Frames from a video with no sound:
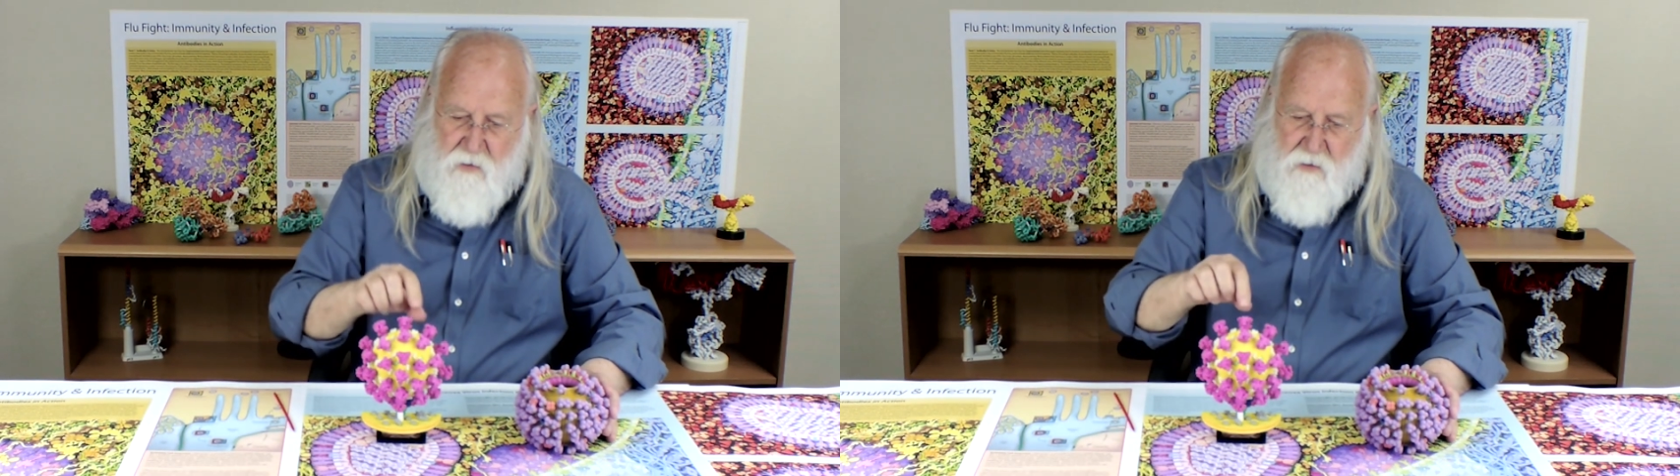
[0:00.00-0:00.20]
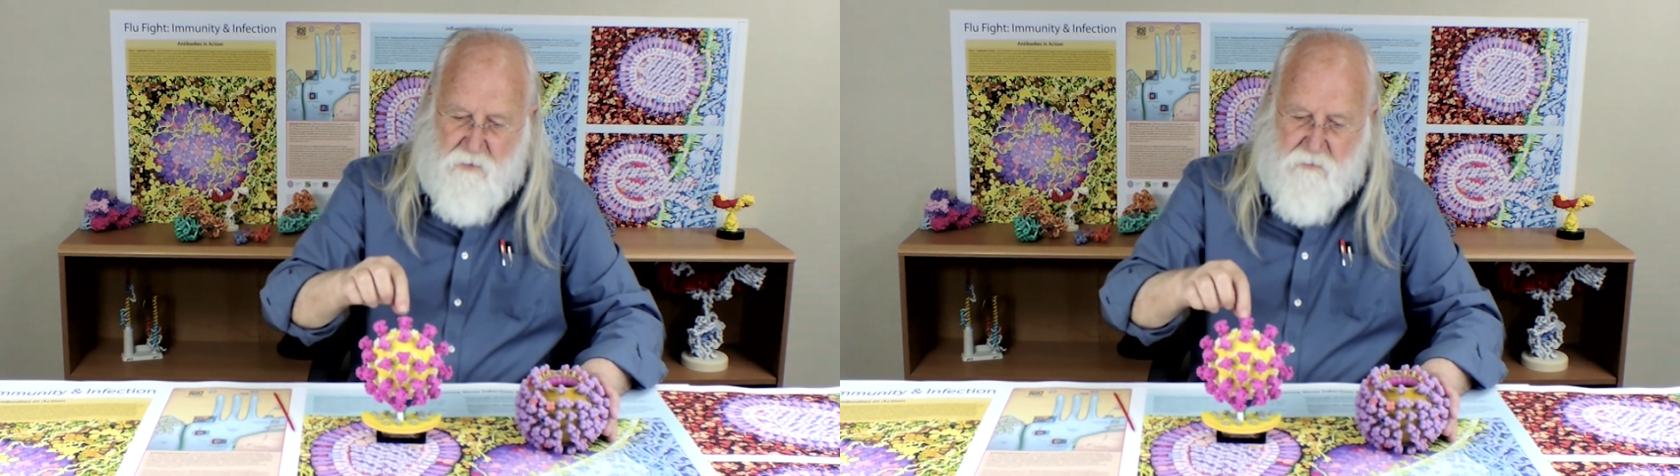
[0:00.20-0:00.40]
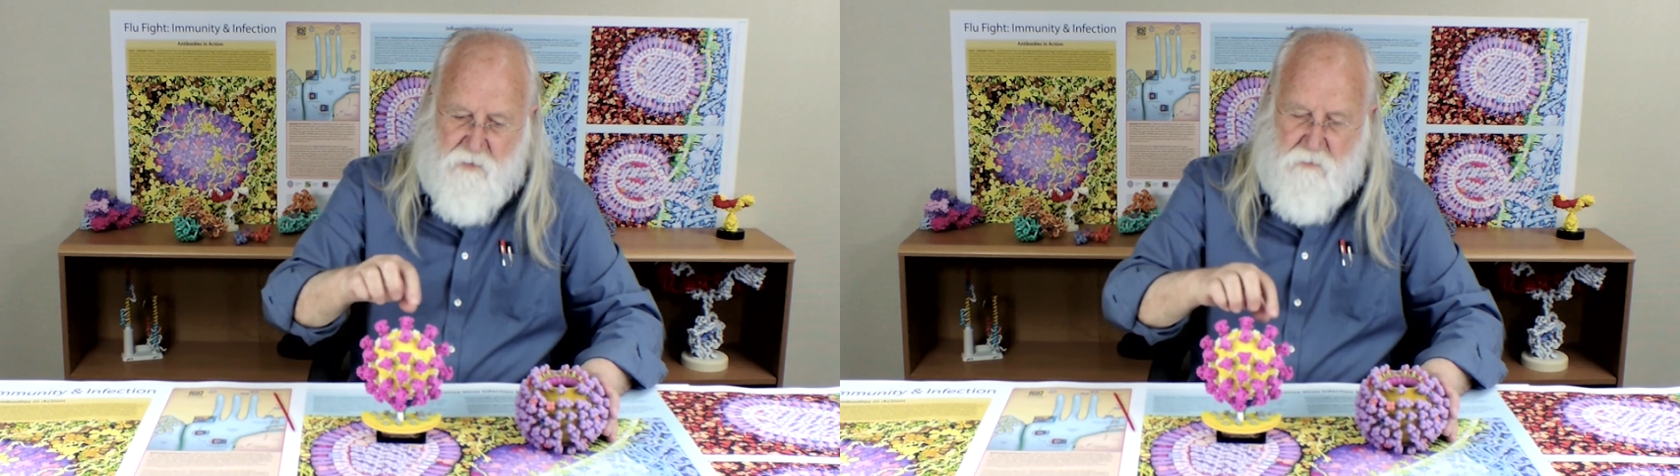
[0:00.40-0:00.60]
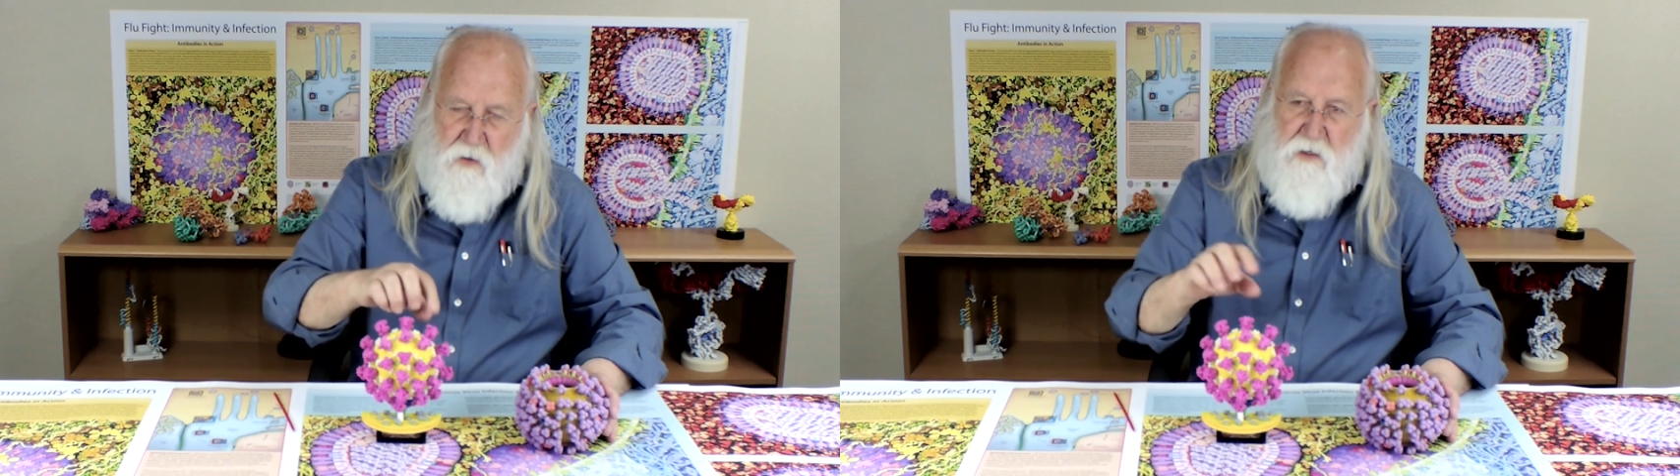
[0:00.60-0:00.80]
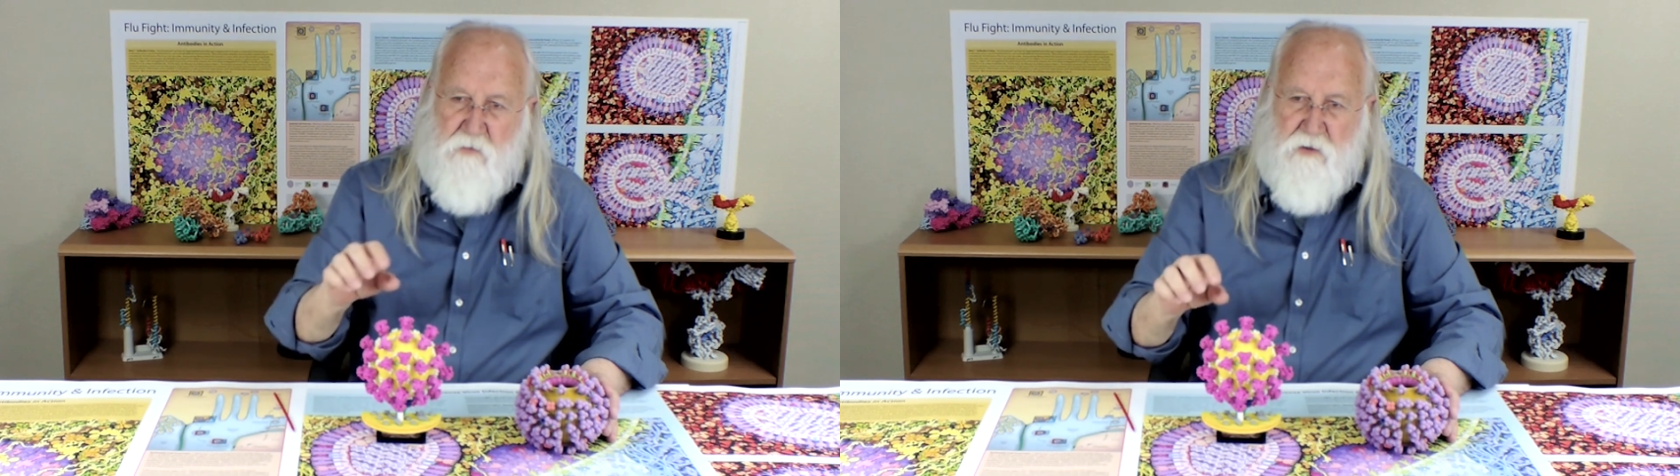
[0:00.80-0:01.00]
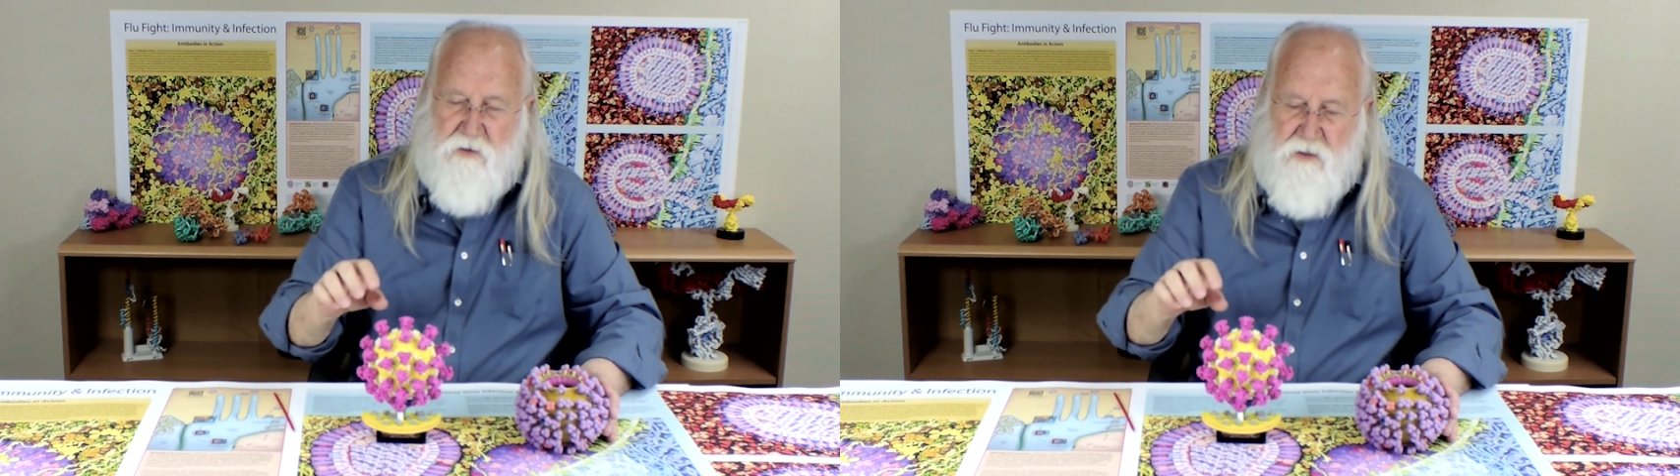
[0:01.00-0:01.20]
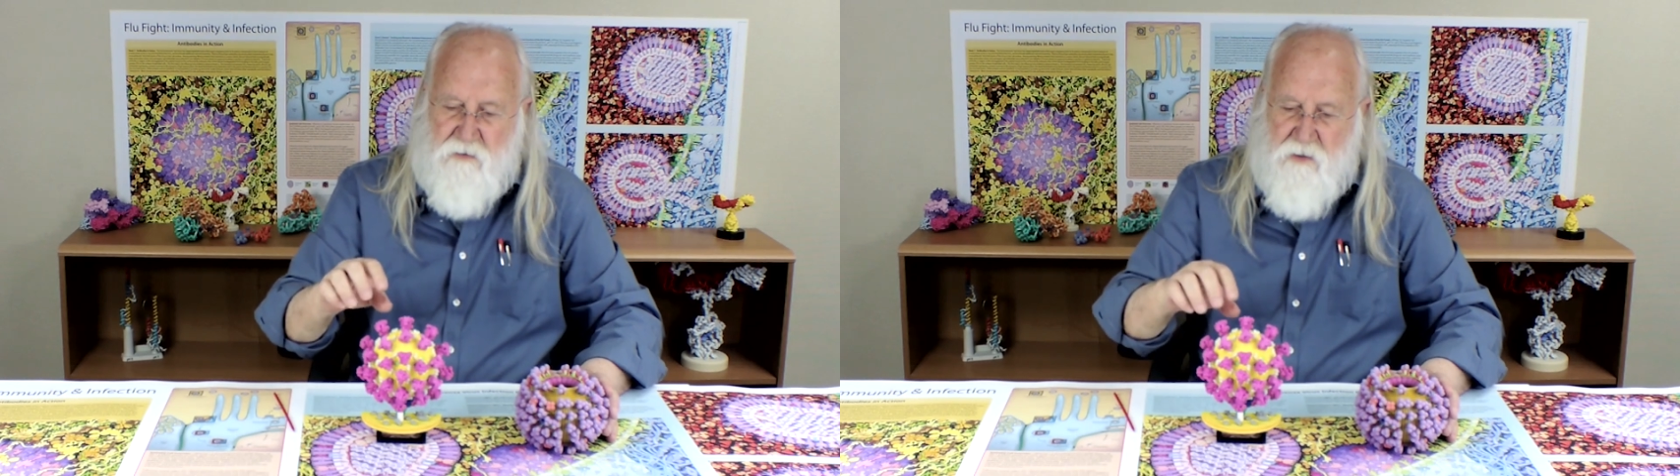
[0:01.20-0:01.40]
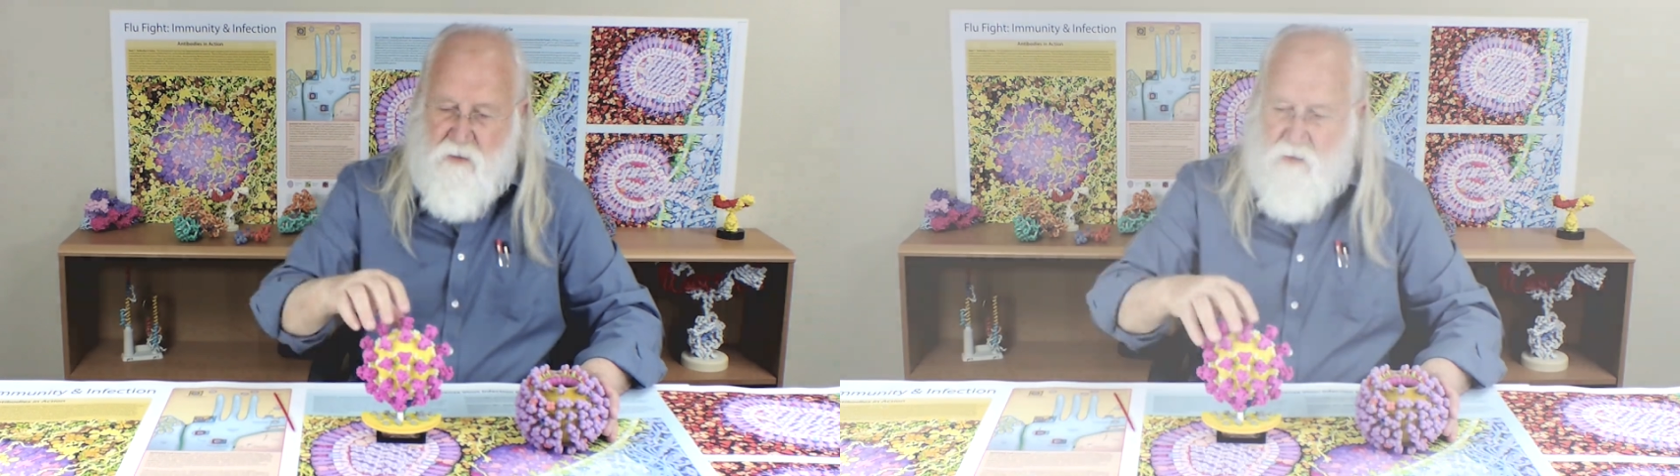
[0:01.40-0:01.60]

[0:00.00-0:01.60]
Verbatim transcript: virus with spike proteins.